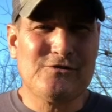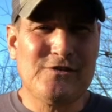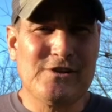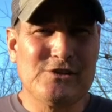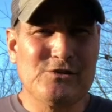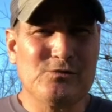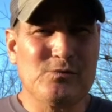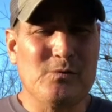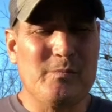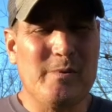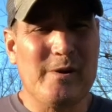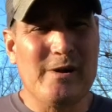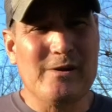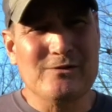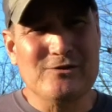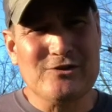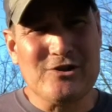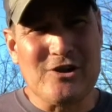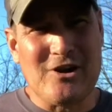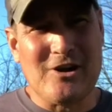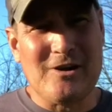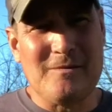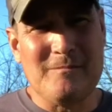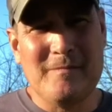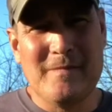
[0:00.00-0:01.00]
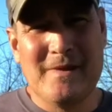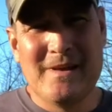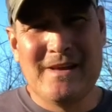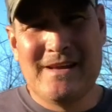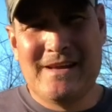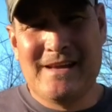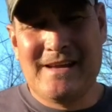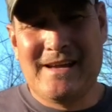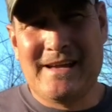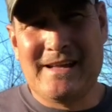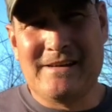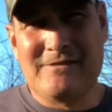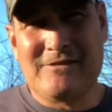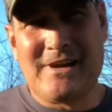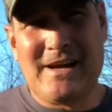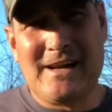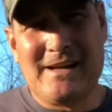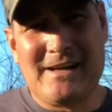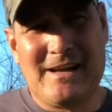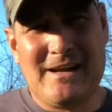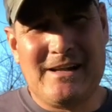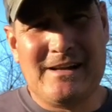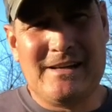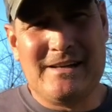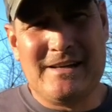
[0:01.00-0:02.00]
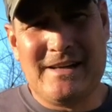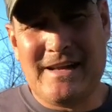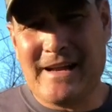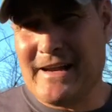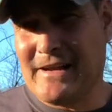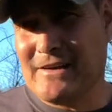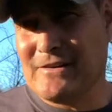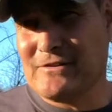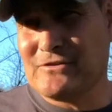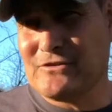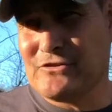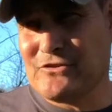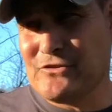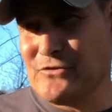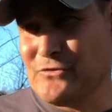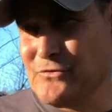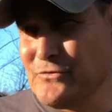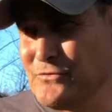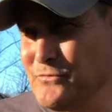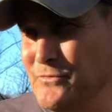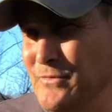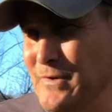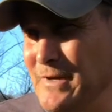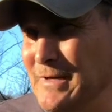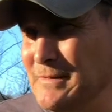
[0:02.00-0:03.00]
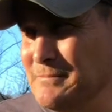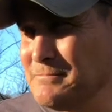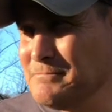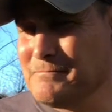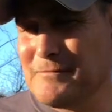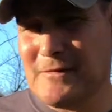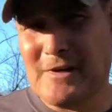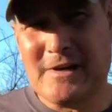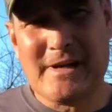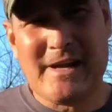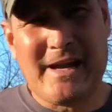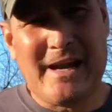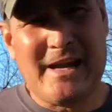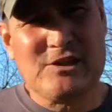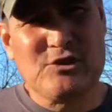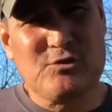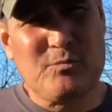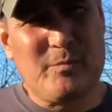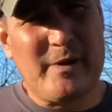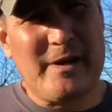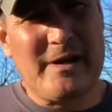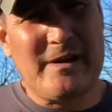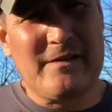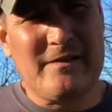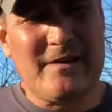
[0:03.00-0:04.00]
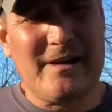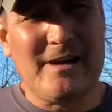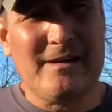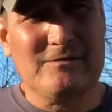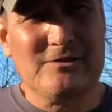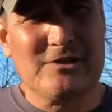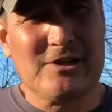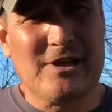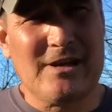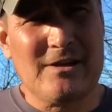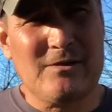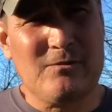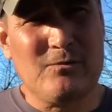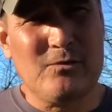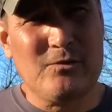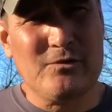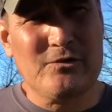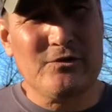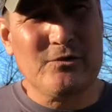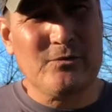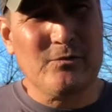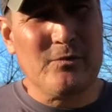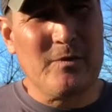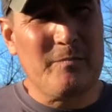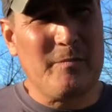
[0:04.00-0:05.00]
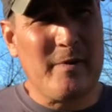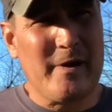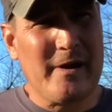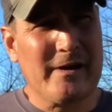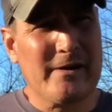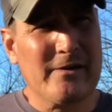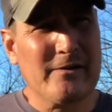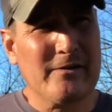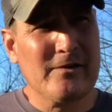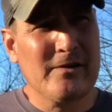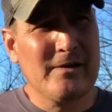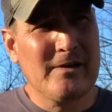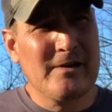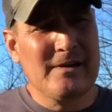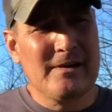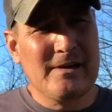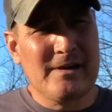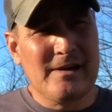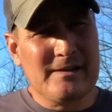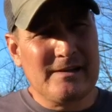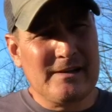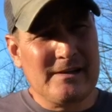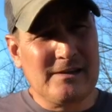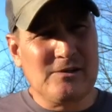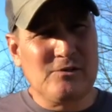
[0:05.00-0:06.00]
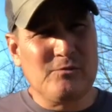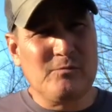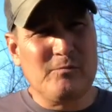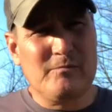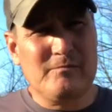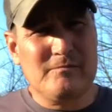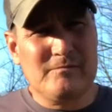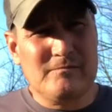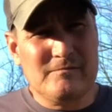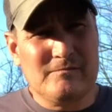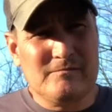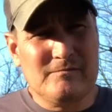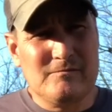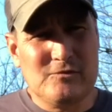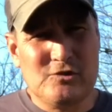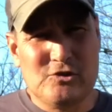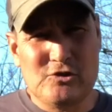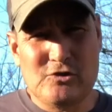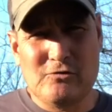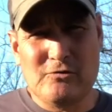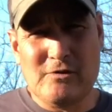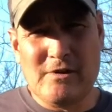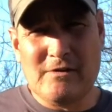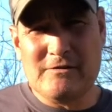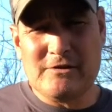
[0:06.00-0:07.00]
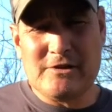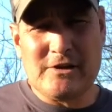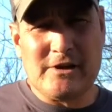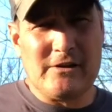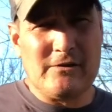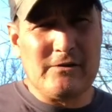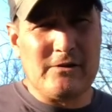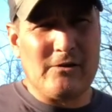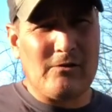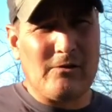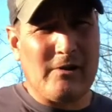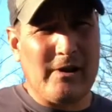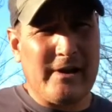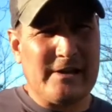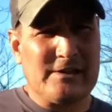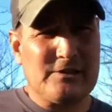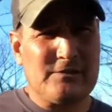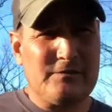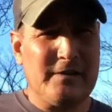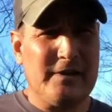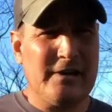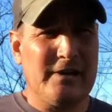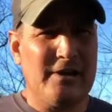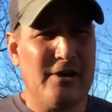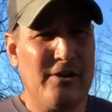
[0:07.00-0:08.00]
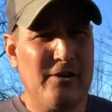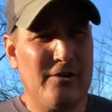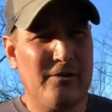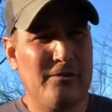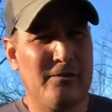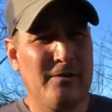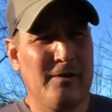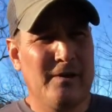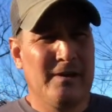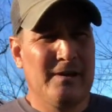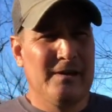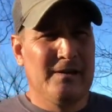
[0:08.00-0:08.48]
fence repair job, and I've kind of got it down to a catch pen that I was kind of wanting to repair. I did a little shoot of it there in our last video,